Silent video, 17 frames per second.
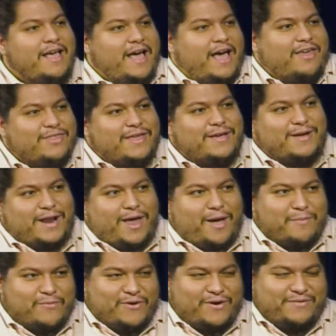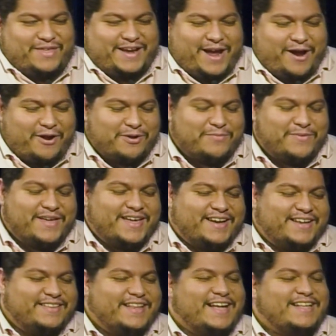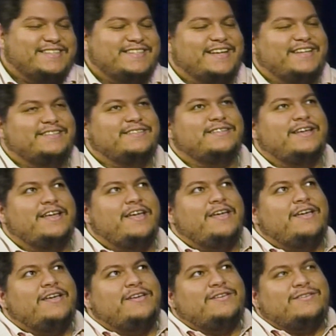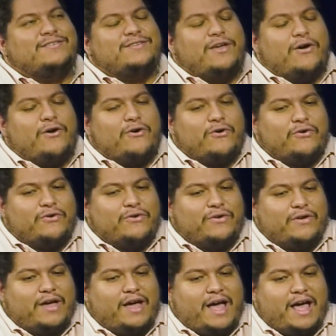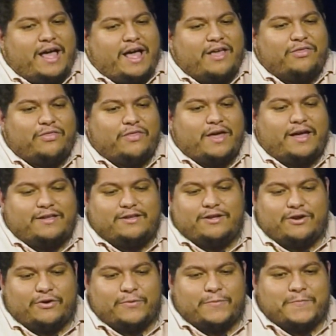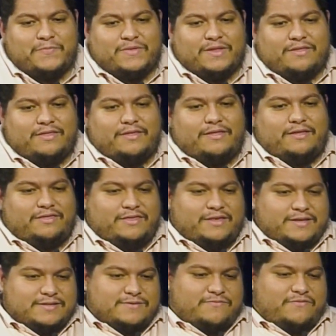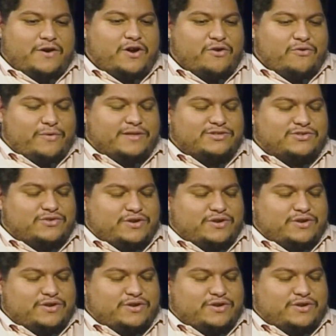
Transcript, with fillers: I think a lot more of the Caribbean in that sense. So, I, I uh, you know, this very rich